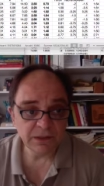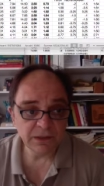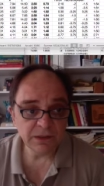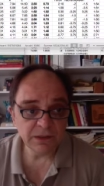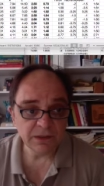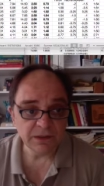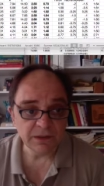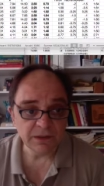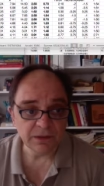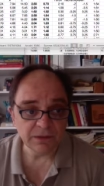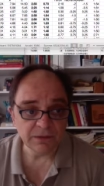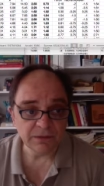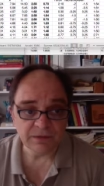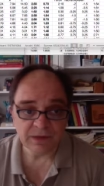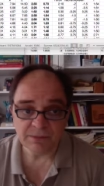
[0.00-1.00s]

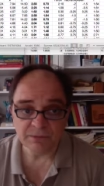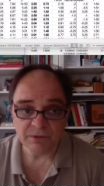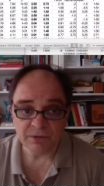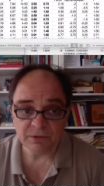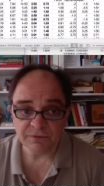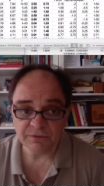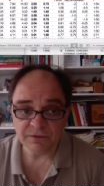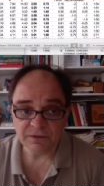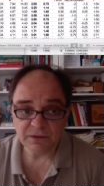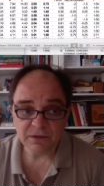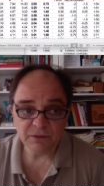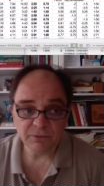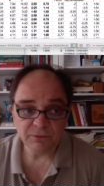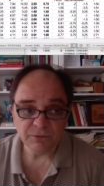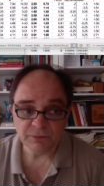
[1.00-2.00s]
in Delmenhorst,
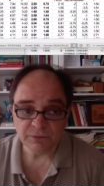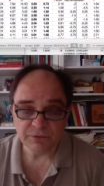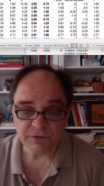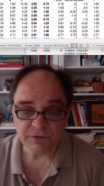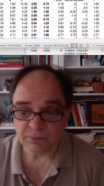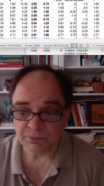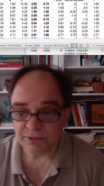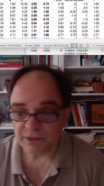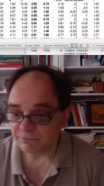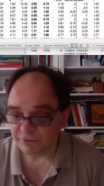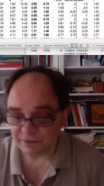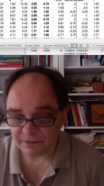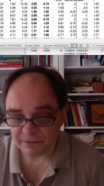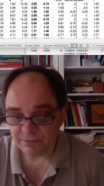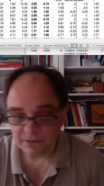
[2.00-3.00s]
which was a home game for
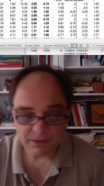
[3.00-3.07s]
them.